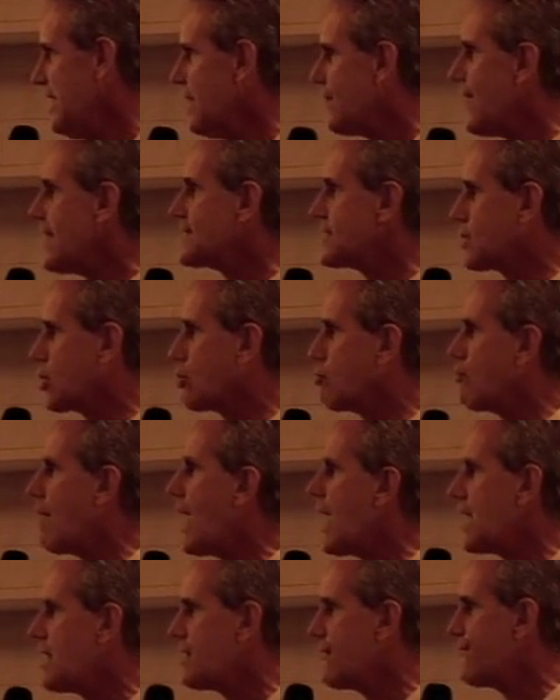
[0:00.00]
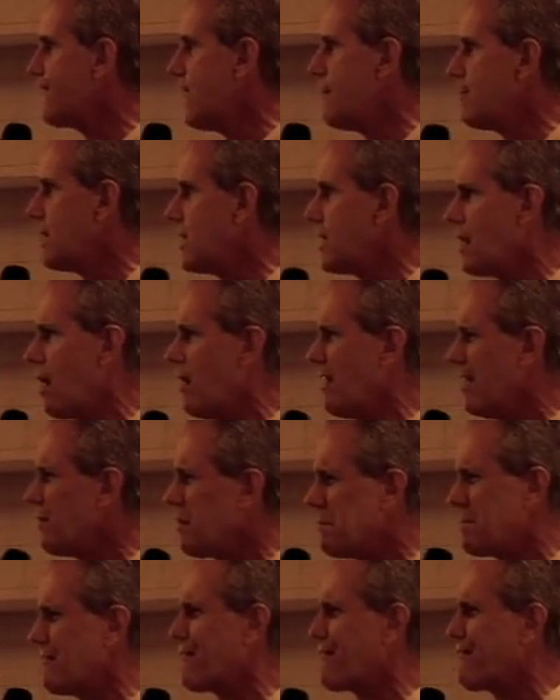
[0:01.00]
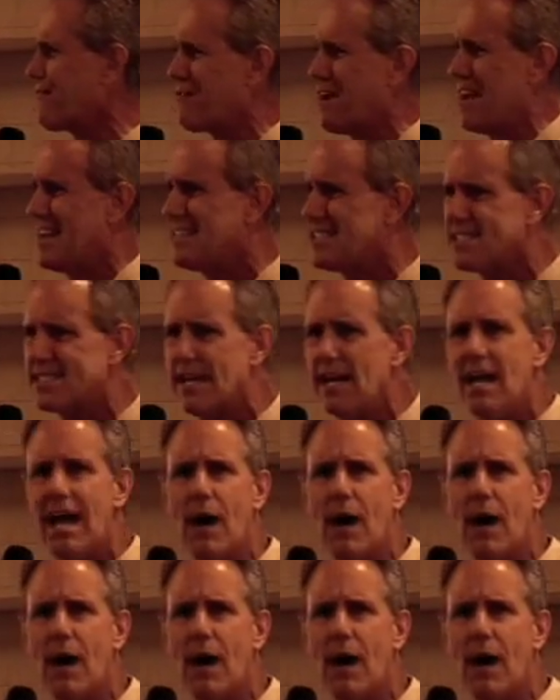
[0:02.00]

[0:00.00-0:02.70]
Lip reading: That's the cry of the feminine heart. I want to be friends.